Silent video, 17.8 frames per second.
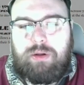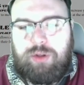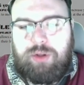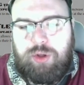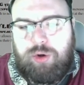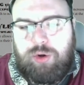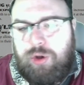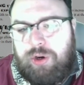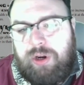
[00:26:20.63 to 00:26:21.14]

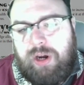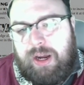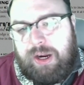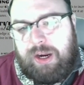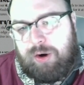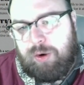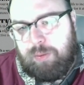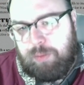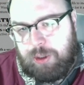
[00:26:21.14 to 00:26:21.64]
You could
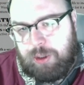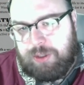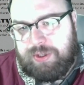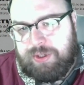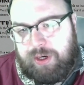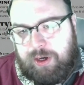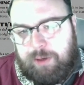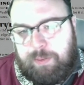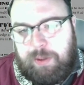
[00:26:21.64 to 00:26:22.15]
hire a
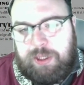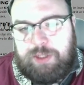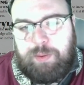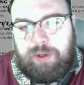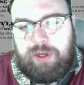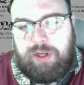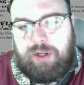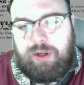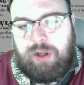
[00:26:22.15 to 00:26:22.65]
mercenary by
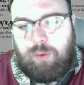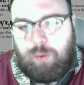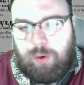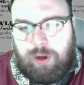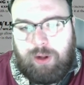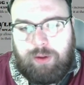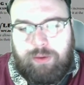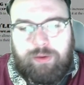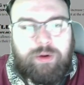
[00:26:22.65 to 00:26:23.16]
spending a
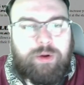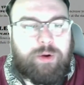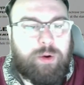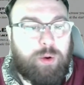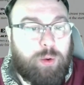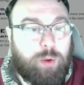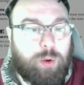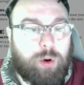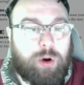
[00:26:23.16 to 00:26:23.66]
wealth,
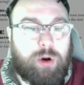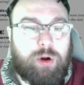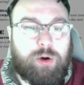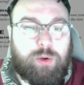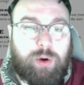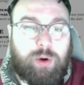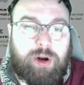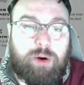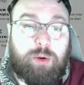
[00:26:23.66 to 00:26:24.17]
or
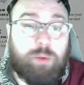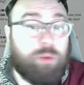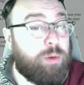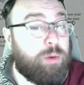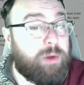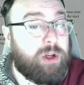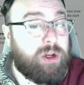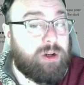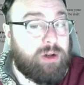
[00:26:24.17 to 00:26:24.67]
acquire a
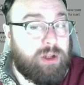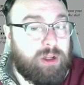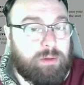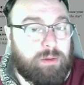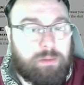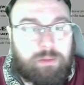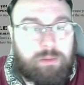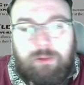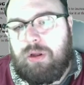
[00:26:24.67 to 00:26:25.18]
room at an inn.
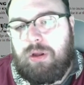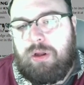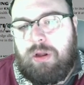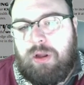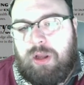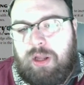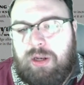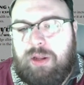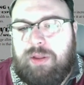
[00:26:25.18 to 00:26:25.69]

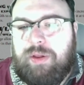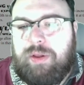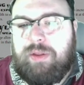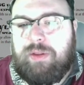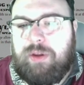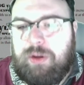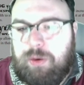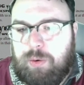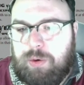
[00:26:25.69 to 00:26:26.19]
Anything
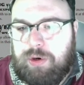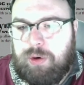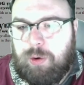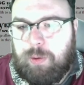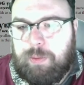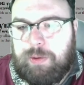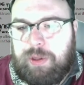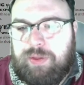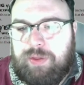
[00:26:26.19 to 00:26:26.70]
that you would
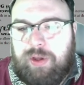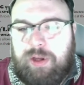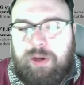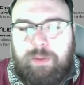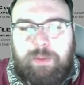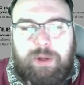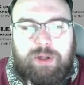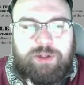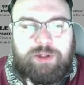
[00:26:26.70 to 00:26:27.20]
normally think
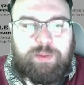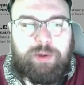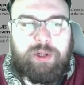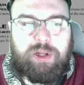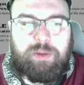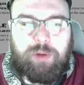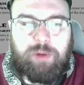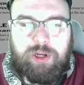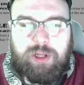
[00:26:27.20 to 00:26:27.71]
about
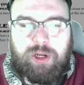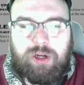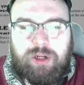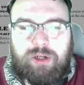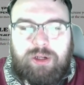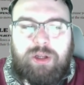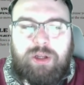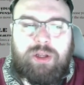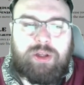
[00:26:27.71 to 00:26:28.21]
spending money
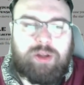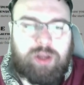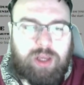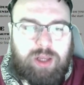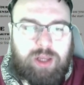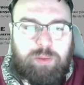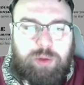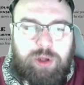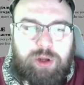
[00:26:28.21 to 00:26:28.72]
on
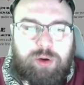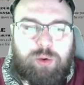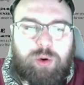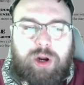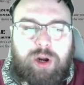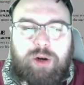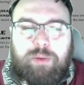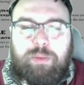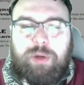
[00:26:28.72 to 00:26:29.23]
can be
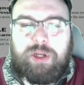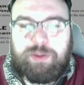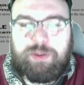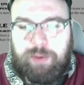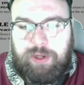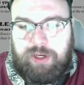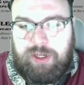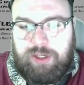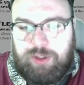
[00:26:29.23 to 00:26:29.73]
acquired by
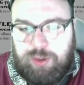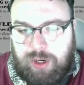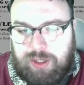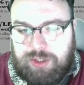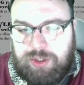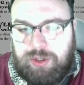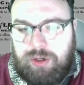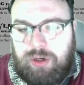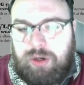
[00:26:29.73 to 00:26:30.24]
spending
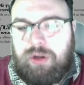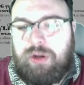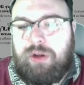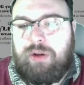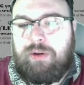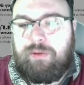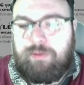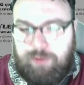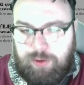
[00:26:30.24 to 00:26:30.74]
treasure,
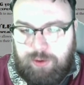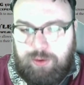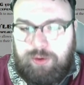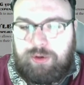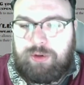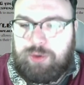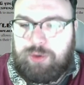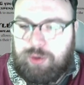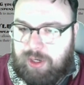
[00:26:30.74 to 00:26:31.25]
food,
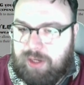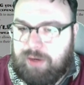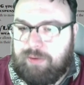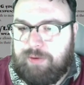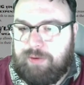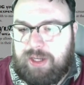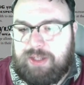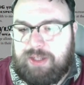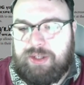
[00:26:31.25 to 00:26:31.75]
drink,
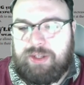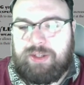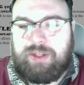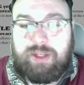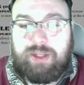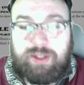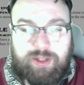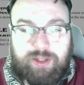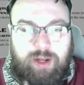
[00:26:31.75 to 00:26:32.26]
vices,
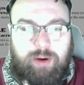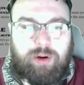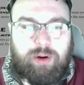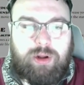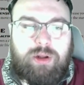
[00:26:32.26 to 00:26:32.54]
et cetera.